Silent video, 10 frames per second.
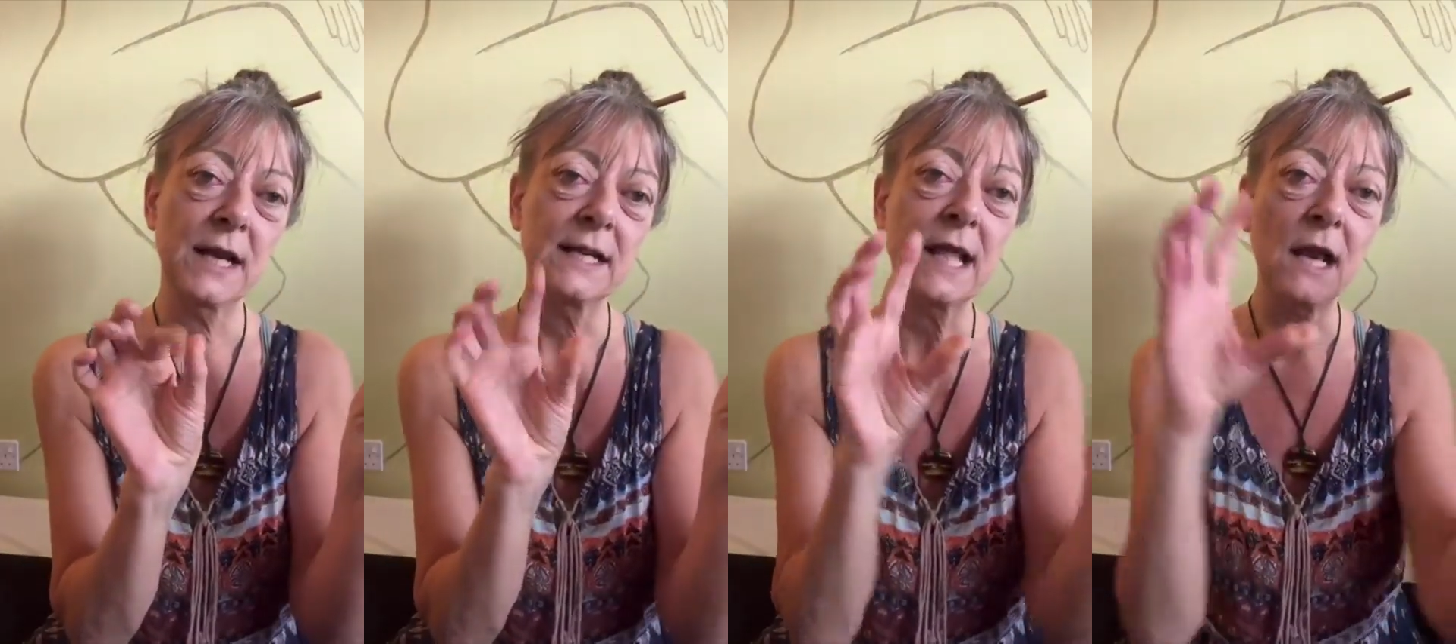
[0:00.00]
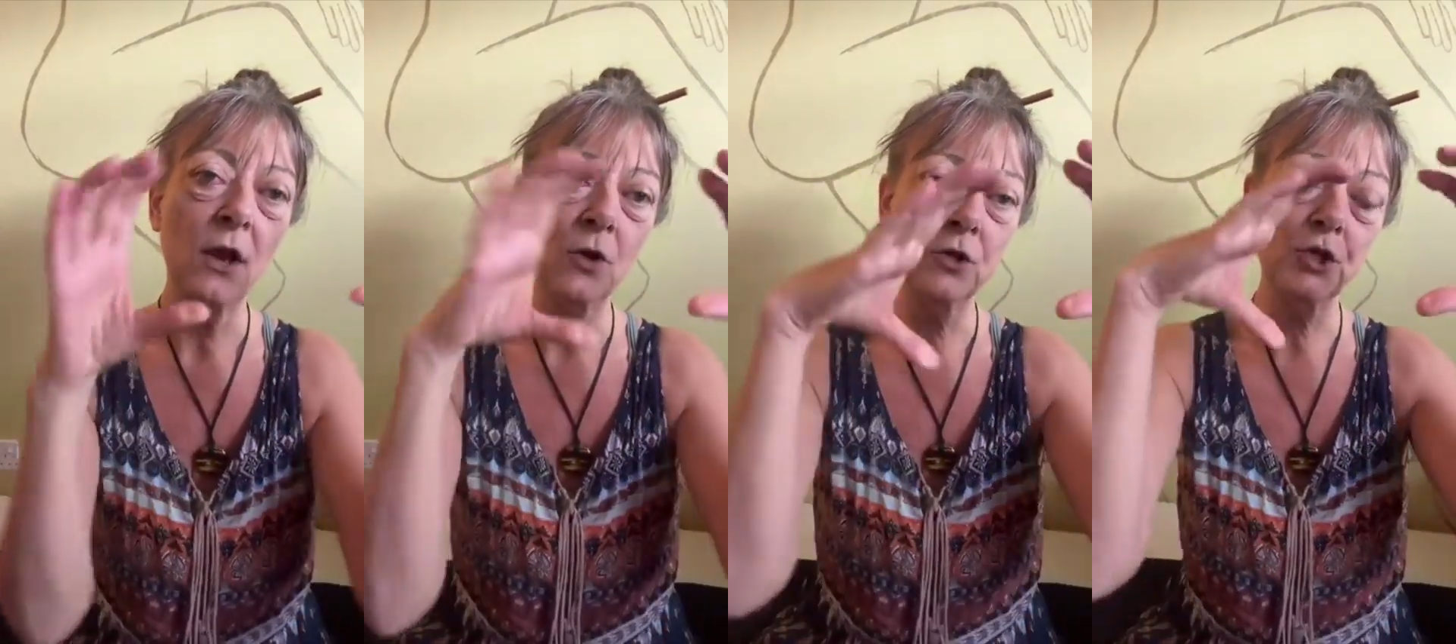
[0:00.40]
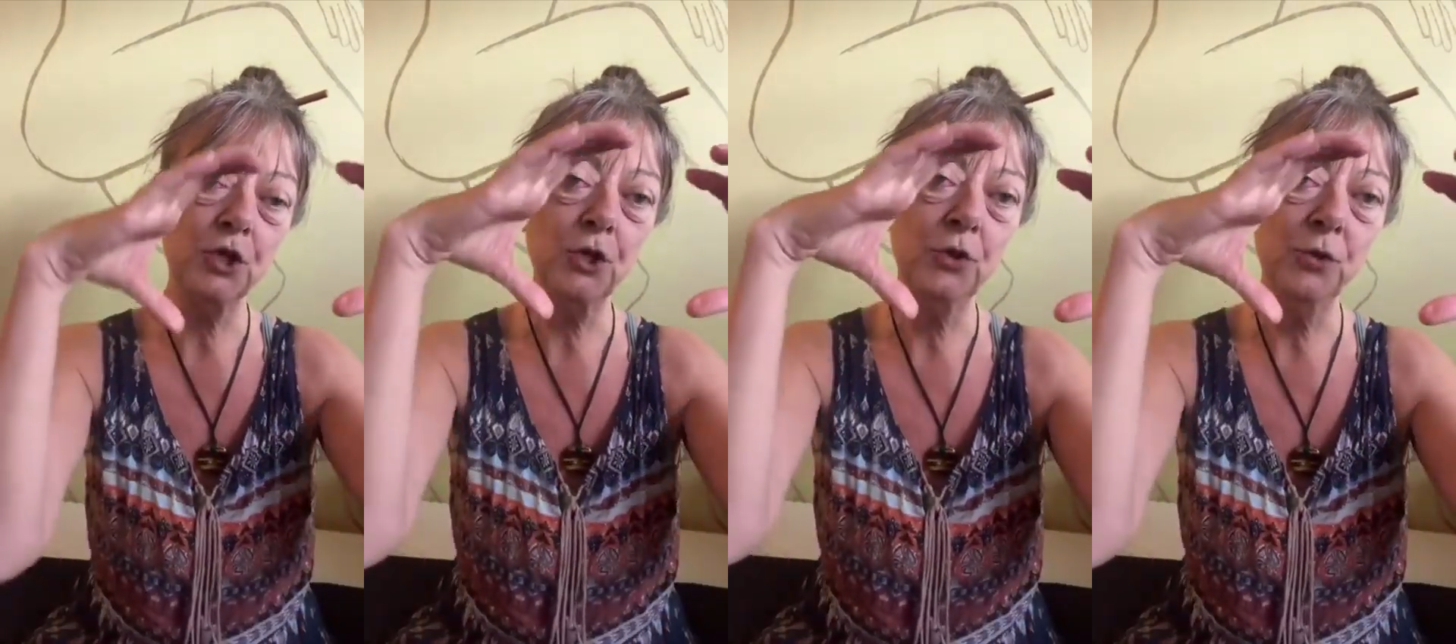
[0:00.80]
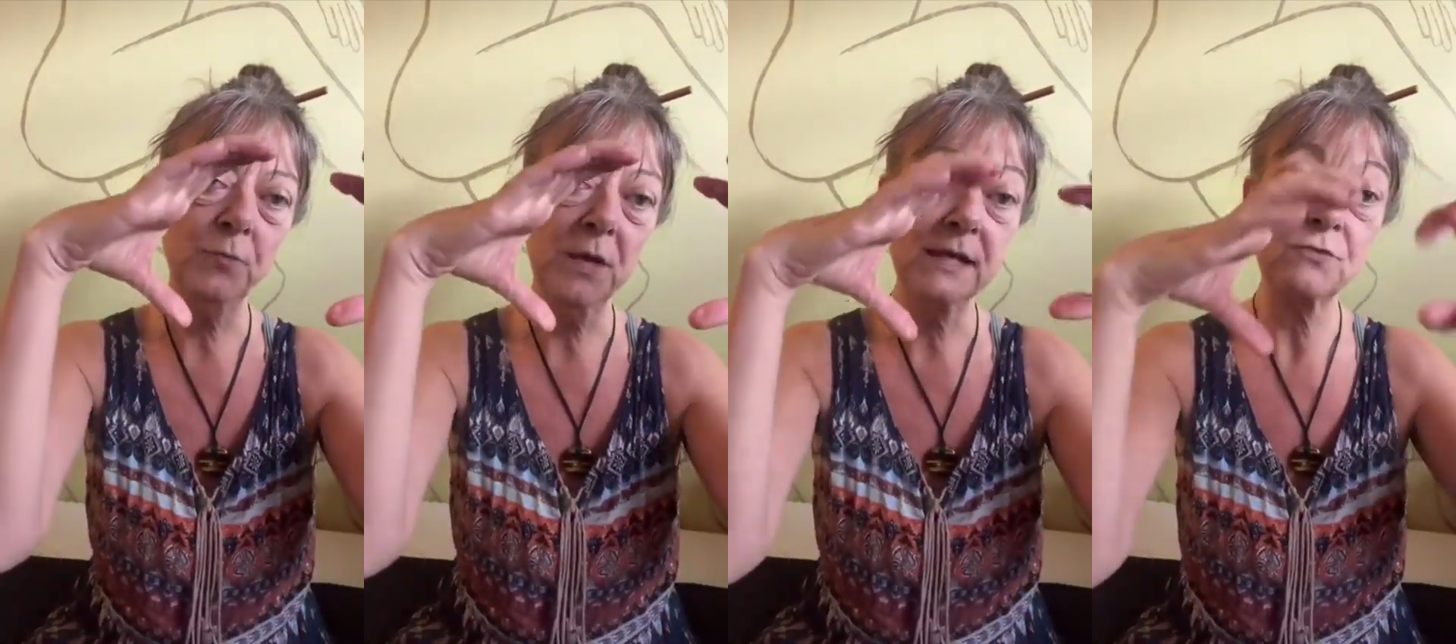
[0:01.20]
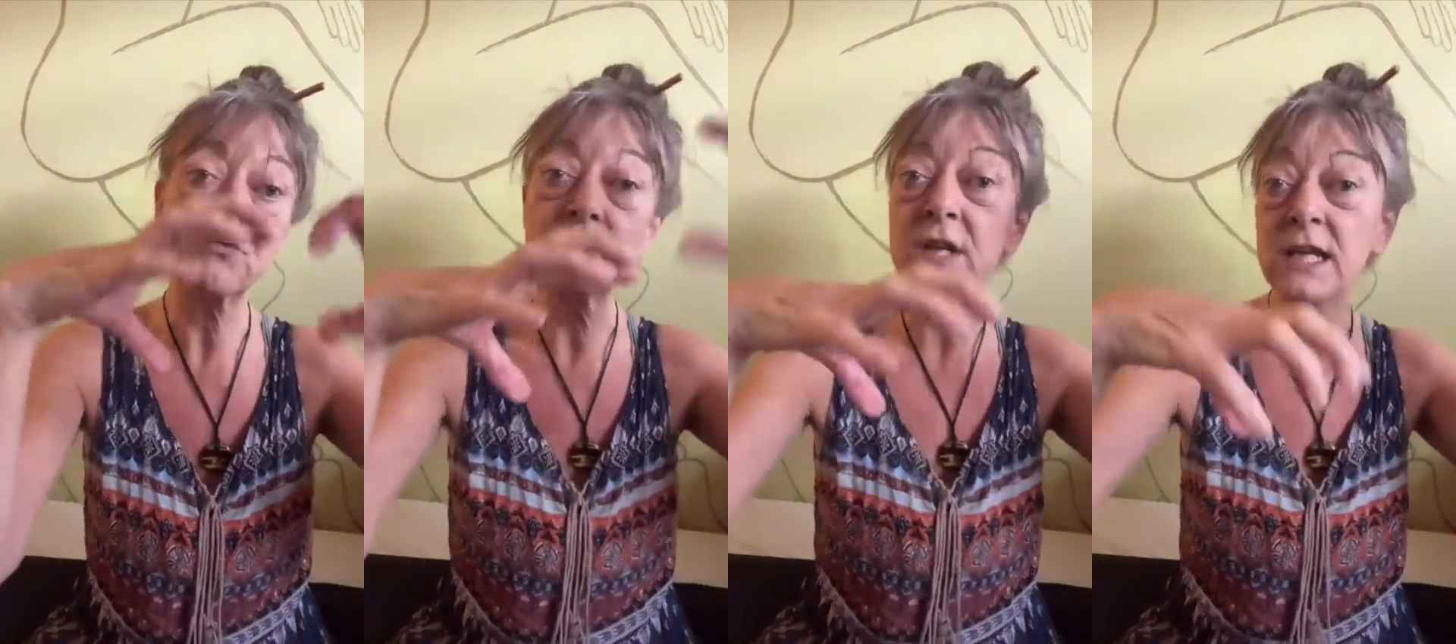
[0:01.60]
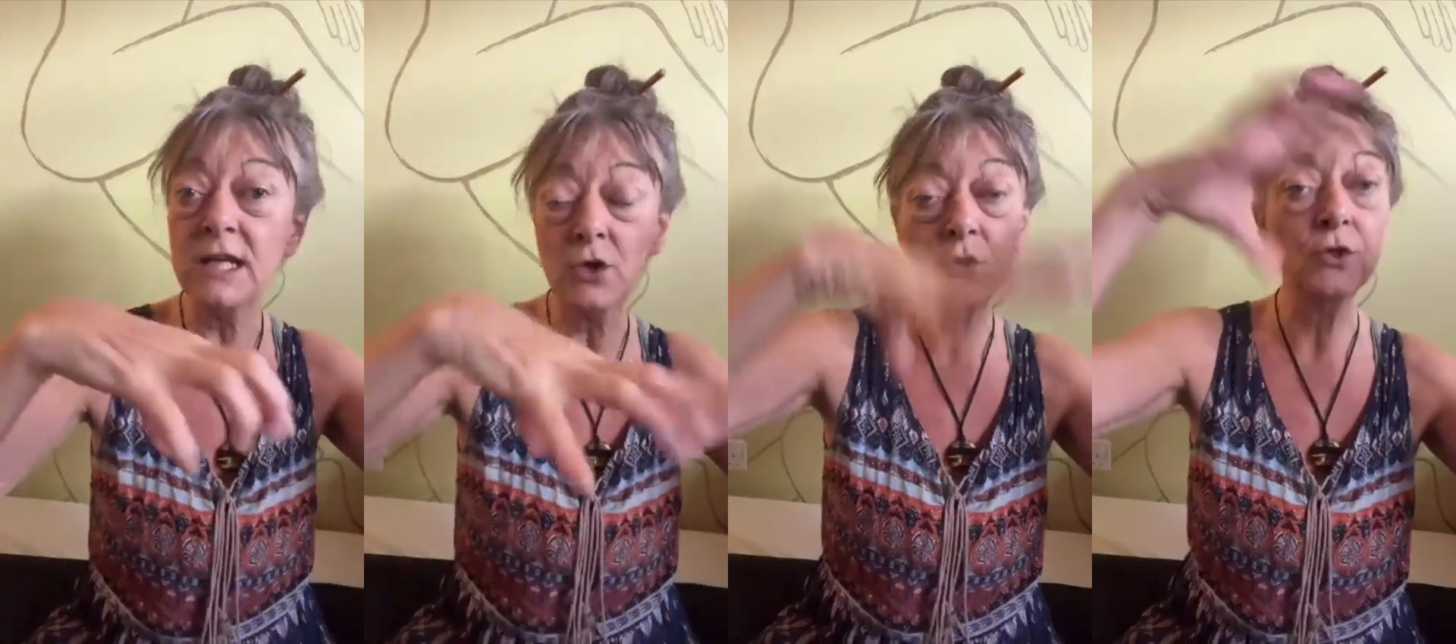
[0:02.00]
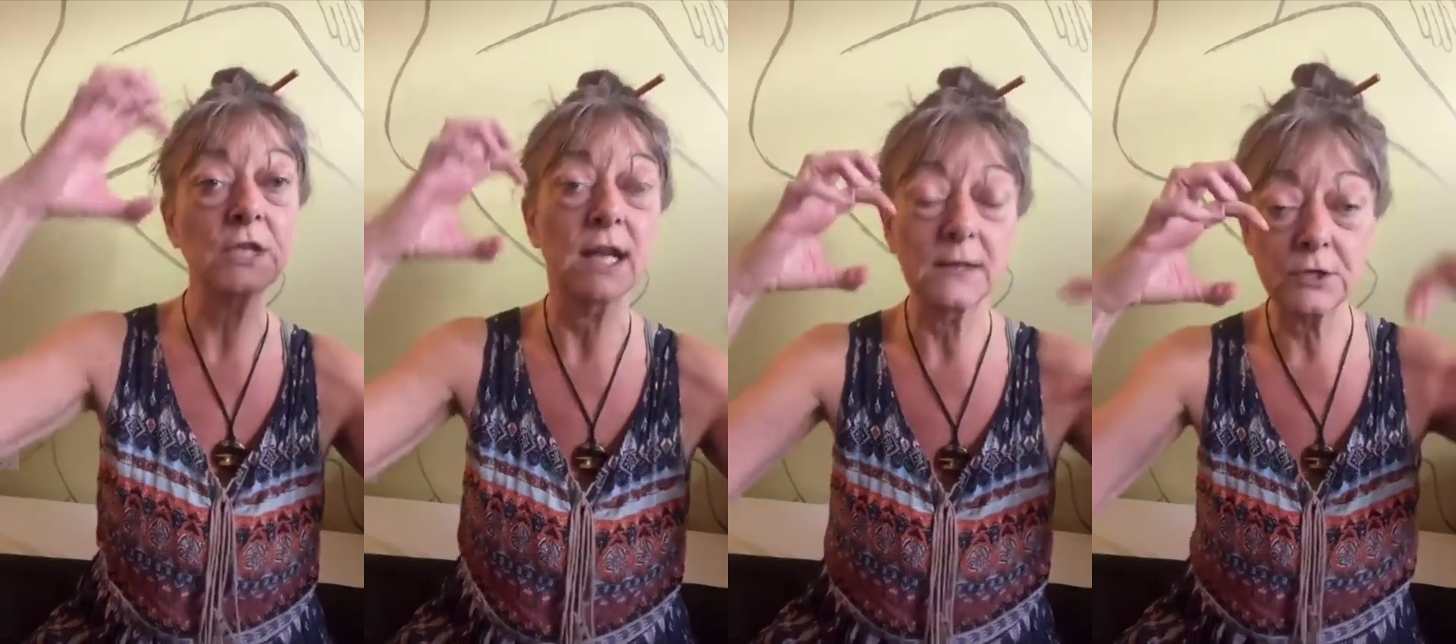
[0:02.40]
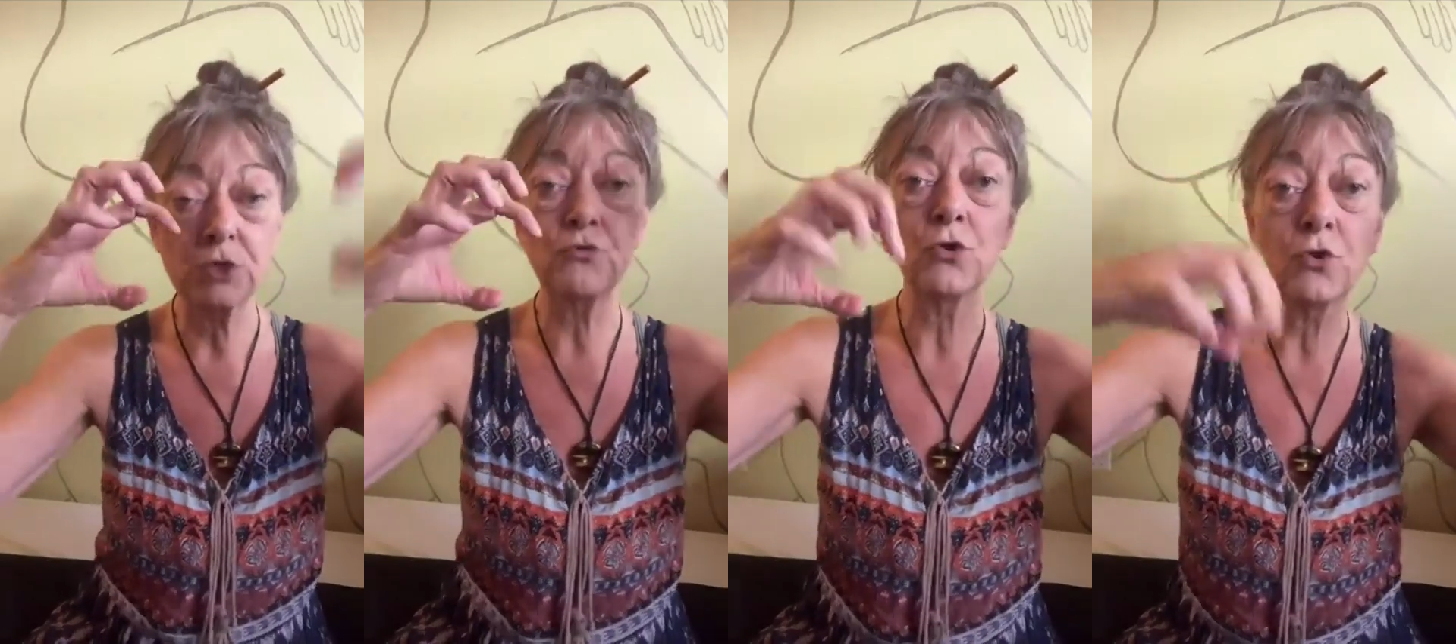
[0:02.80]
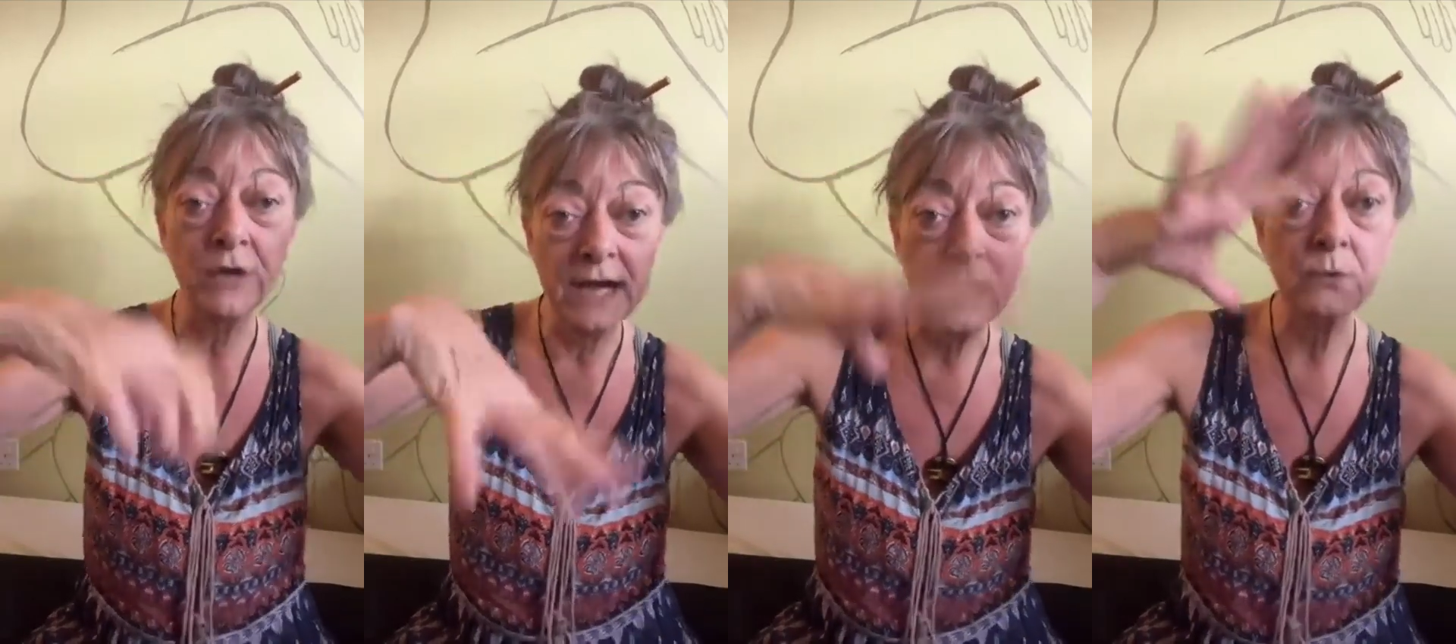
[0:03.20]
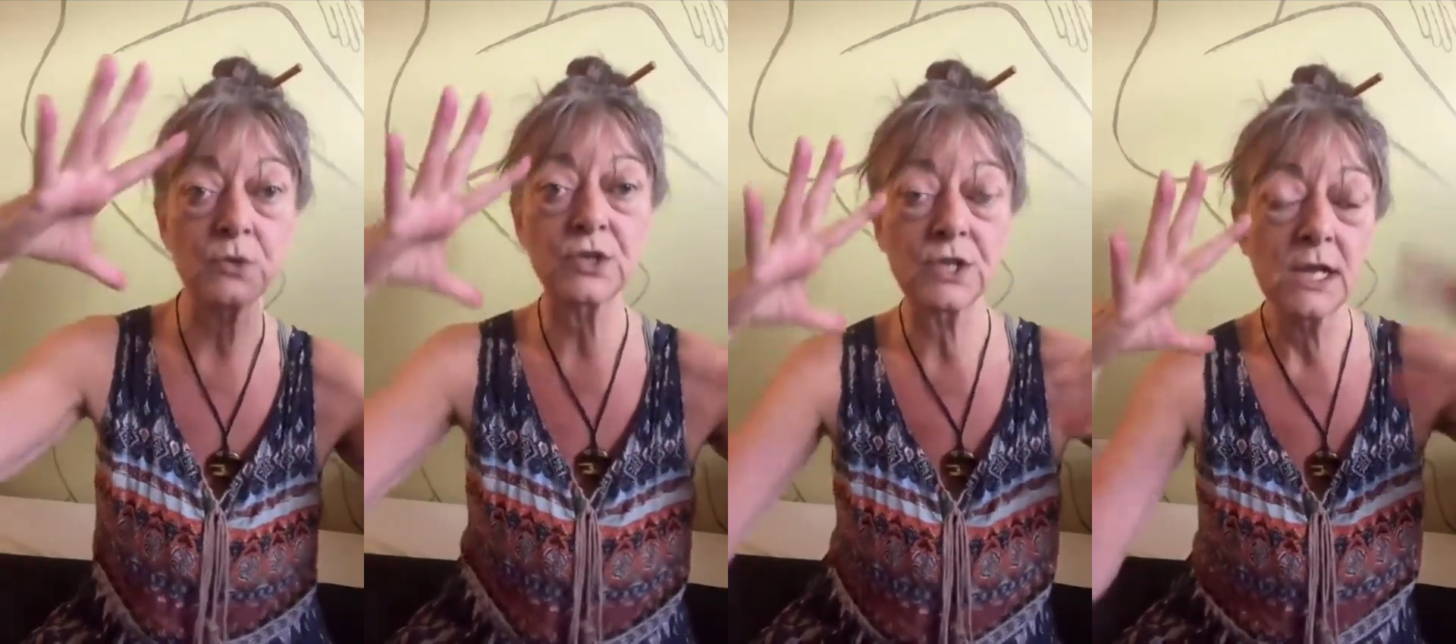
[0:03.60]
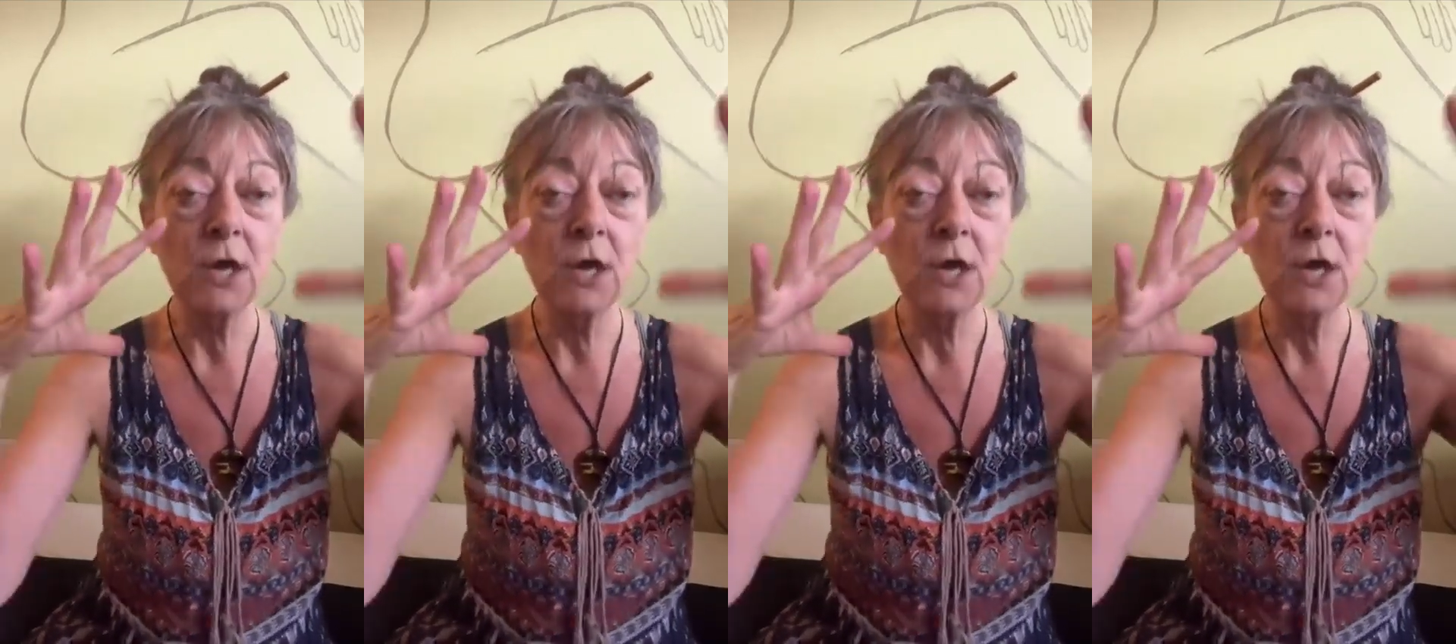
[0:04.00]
and that long tube is really good at drawing out